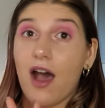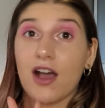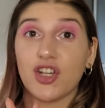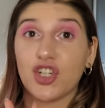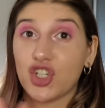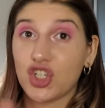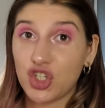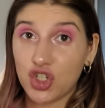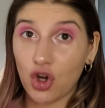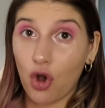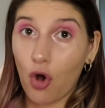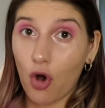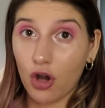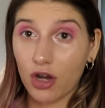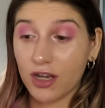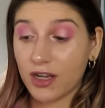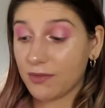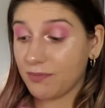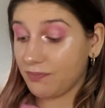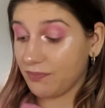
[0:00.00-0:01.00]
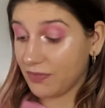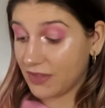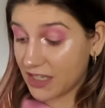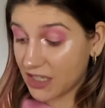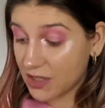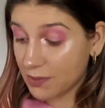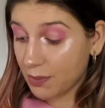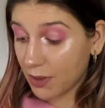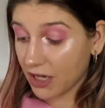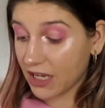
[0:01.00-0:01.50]
Shock.
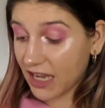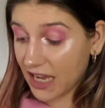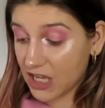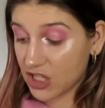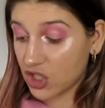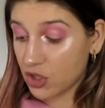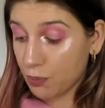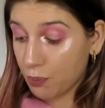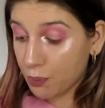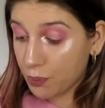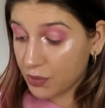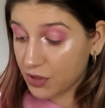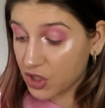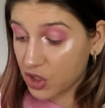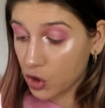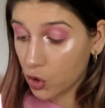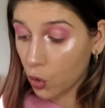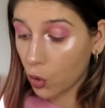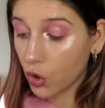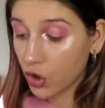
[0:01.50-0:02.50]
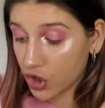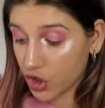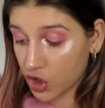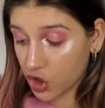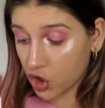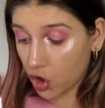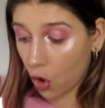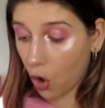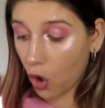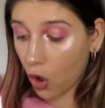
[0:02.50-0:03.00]
This book is pure
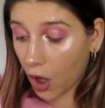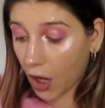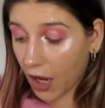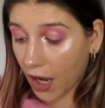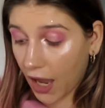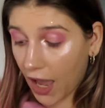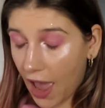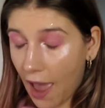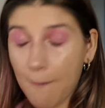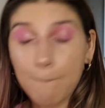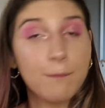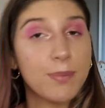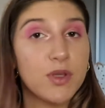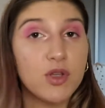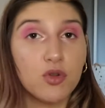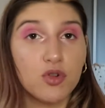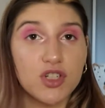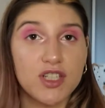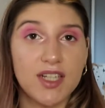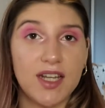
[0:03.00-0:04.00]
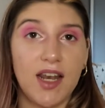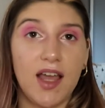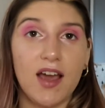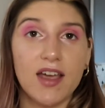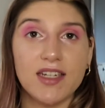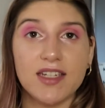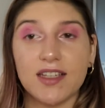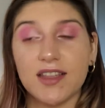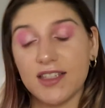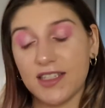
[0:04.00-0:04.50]
shock and pure
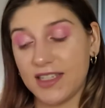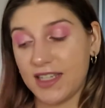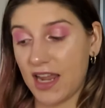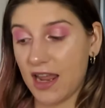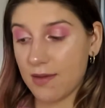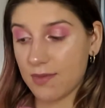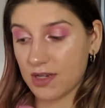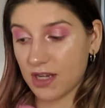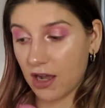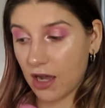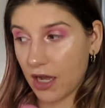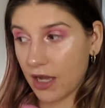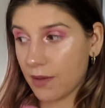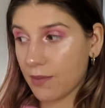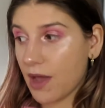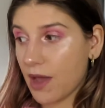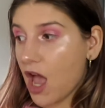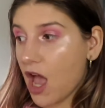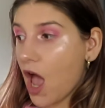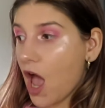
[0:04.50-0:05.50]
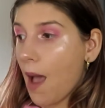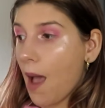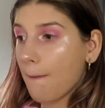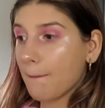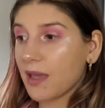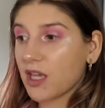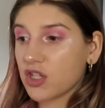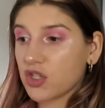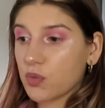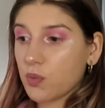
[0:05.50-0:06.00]
delight at the same time,
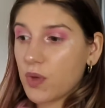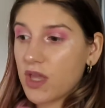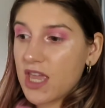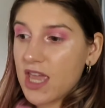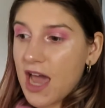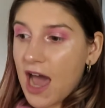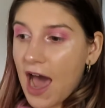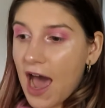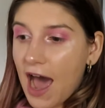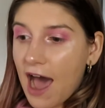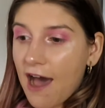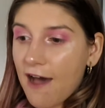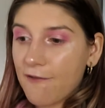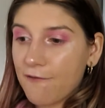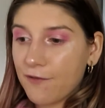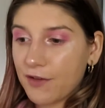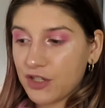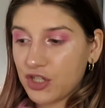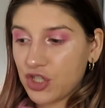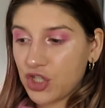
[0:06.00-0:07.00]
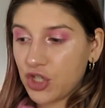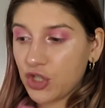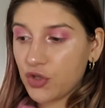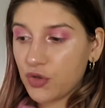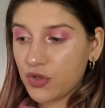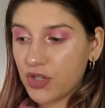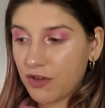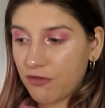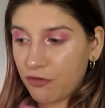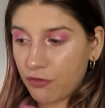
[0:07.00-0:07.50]
because we have
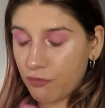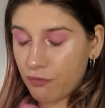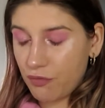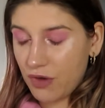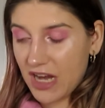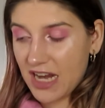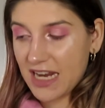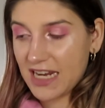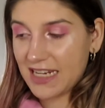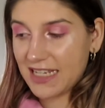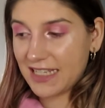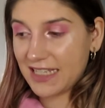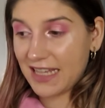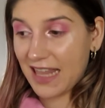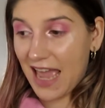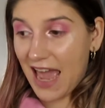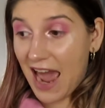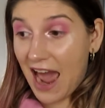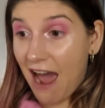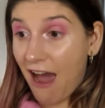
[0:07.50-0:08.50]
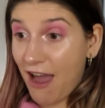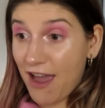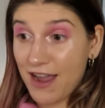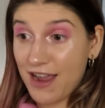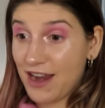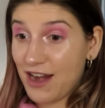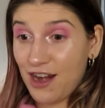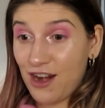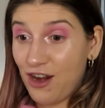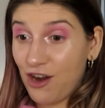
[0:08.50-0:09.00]
2 different reads that
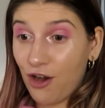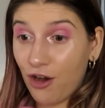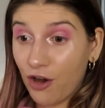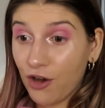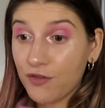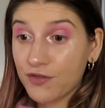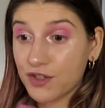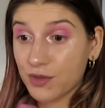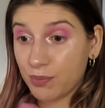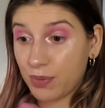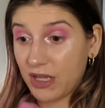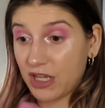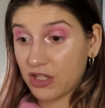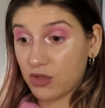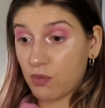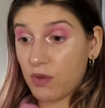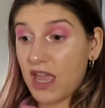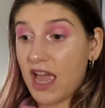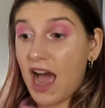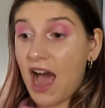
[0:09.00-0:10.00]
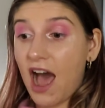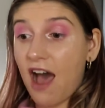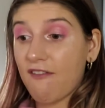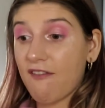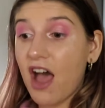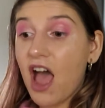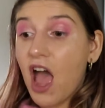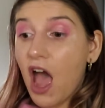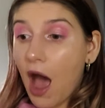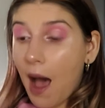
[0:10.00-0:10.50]
I loved, because we
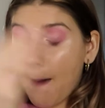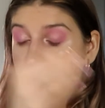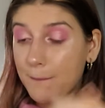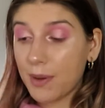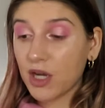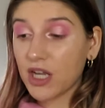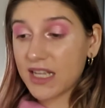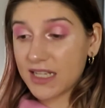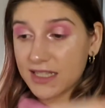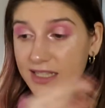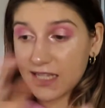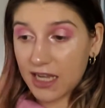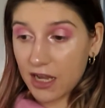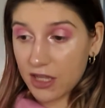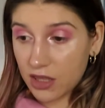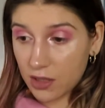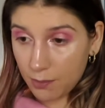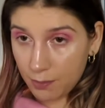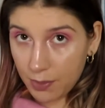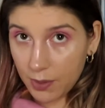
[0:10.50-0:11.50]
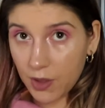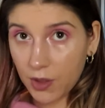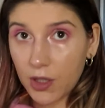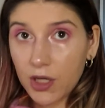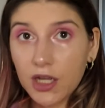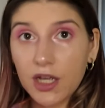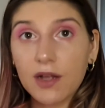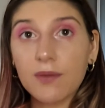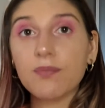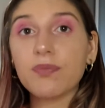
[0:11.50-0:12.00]
have a book inside the
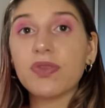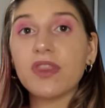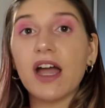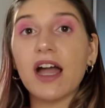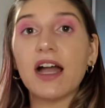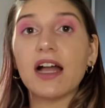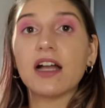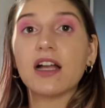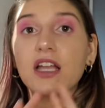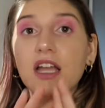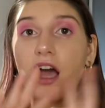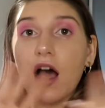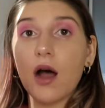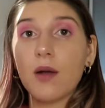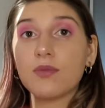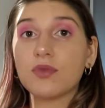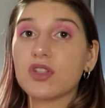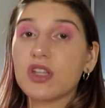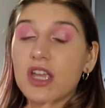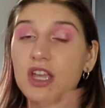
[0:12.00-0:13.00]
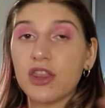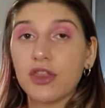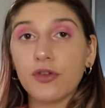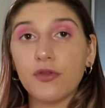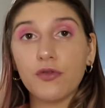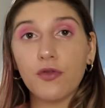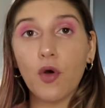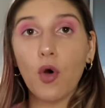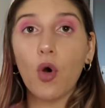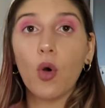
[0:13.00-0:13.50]
book that comes in the
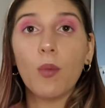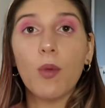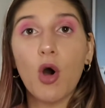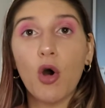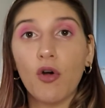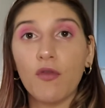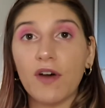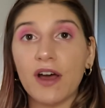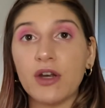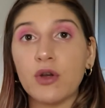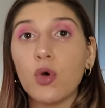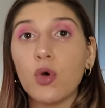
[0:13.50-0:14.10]
form of an